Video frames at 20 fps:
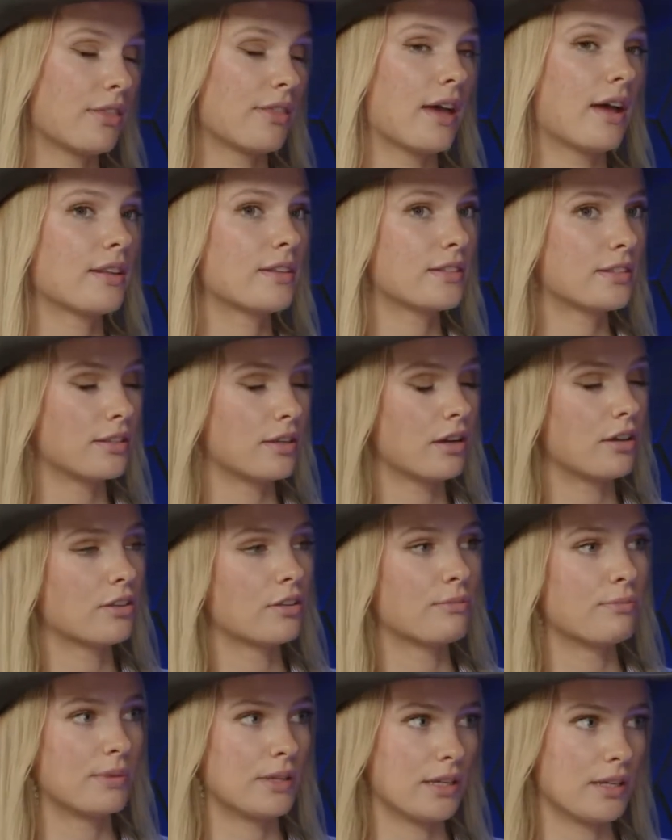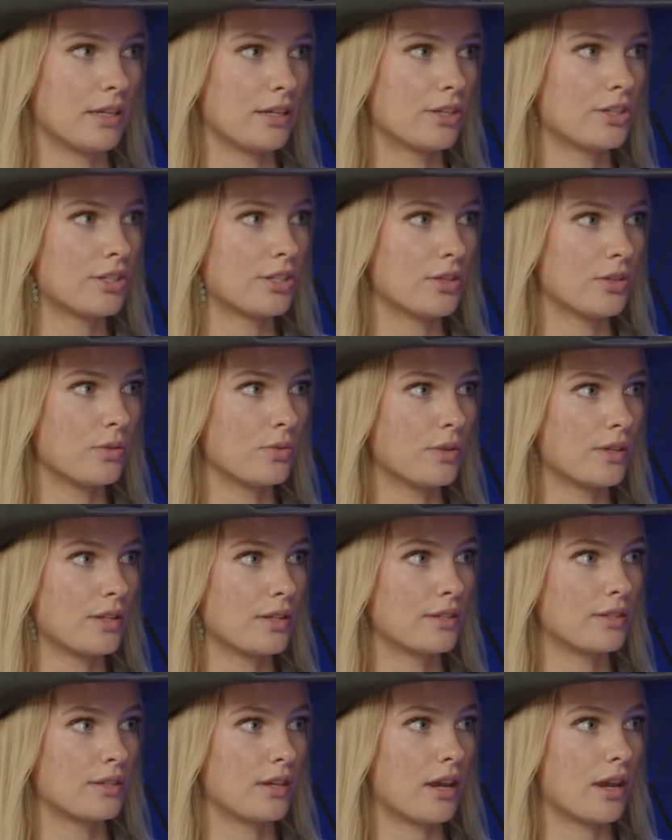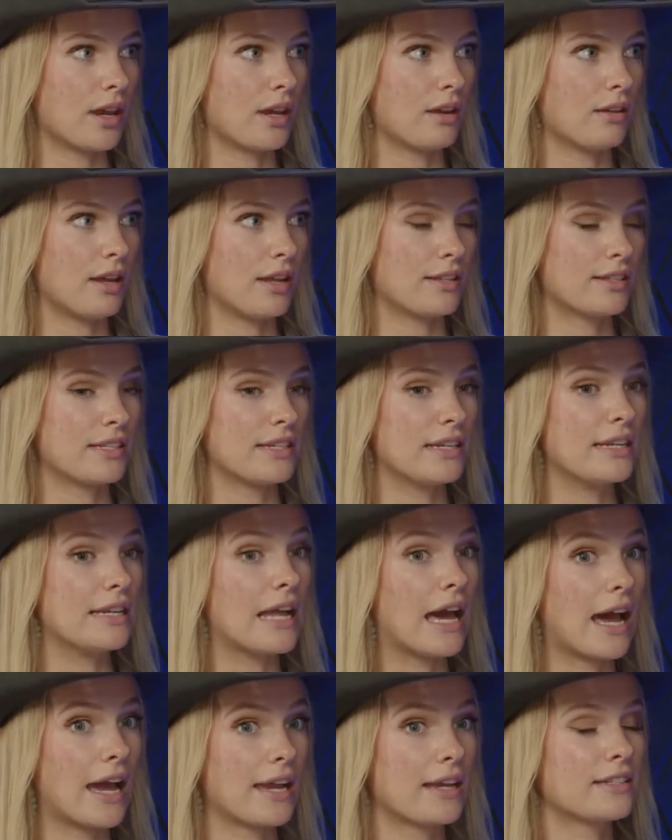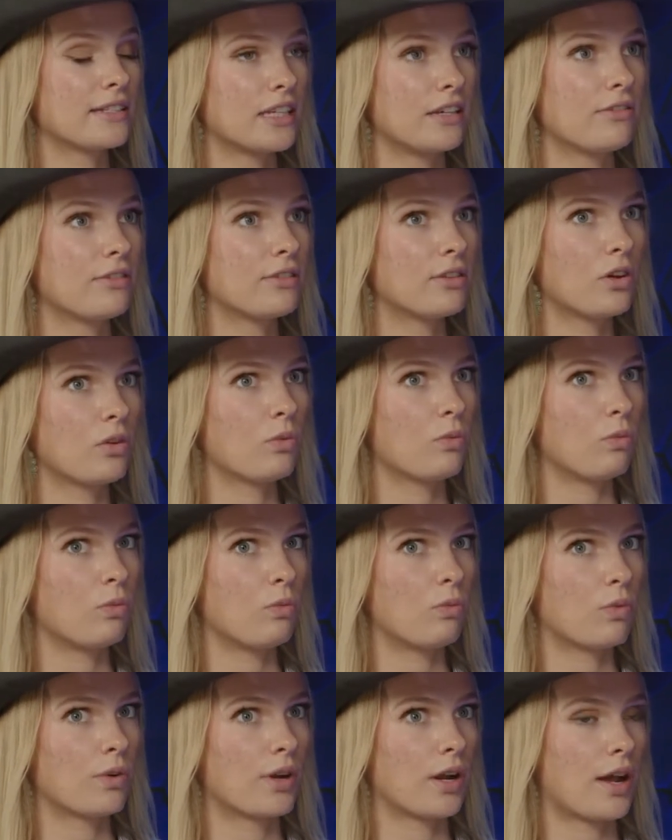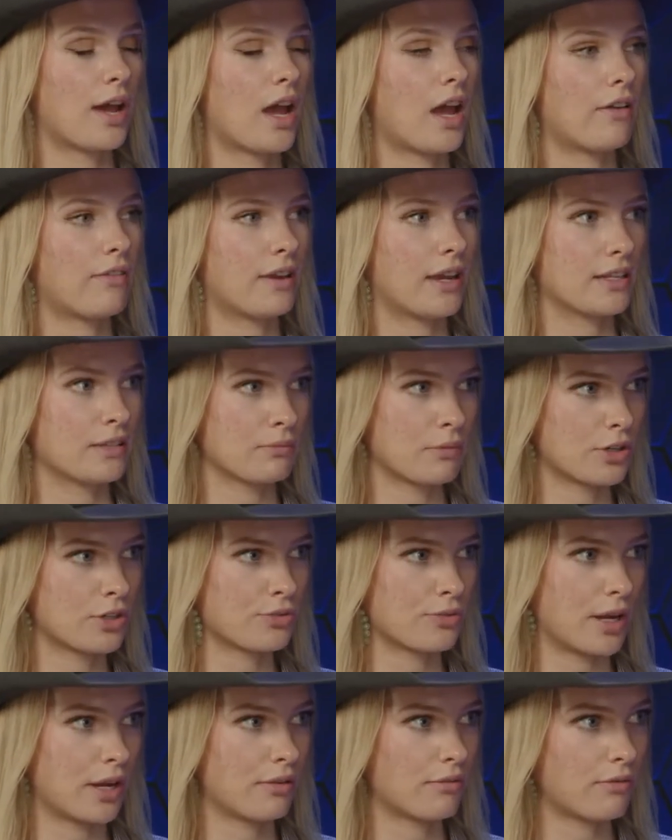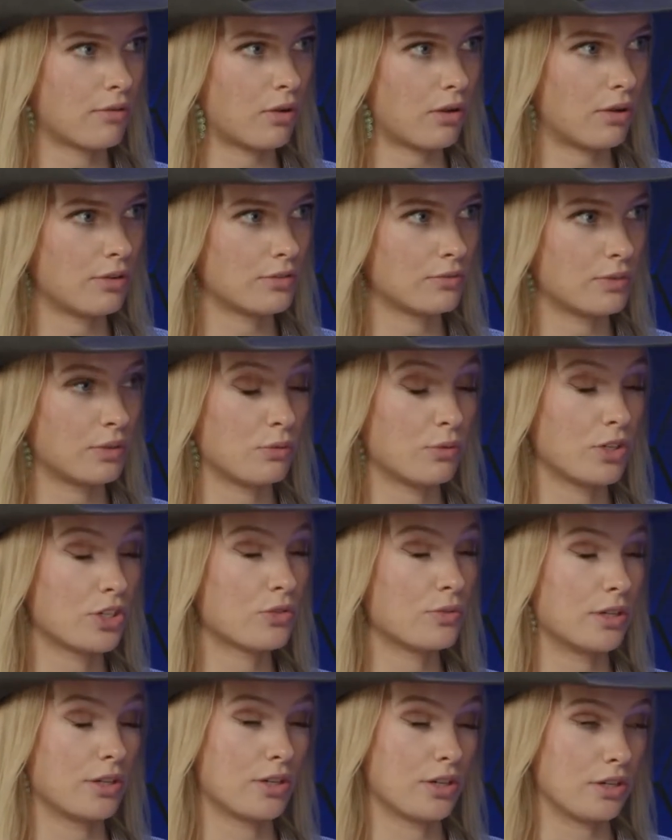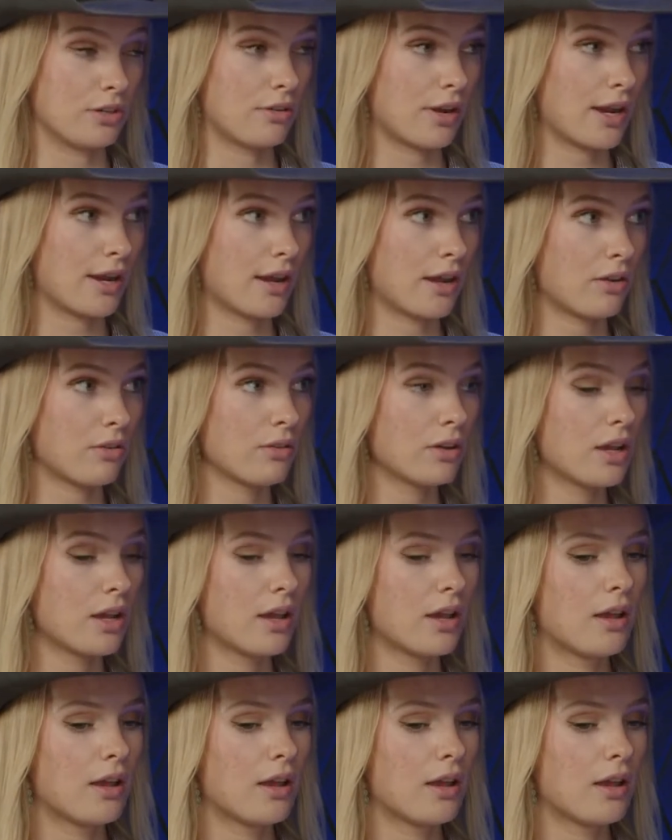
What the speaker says: that's the other big issue, was that it's nice, even though we're not having as much rainfall as we wish we could right now,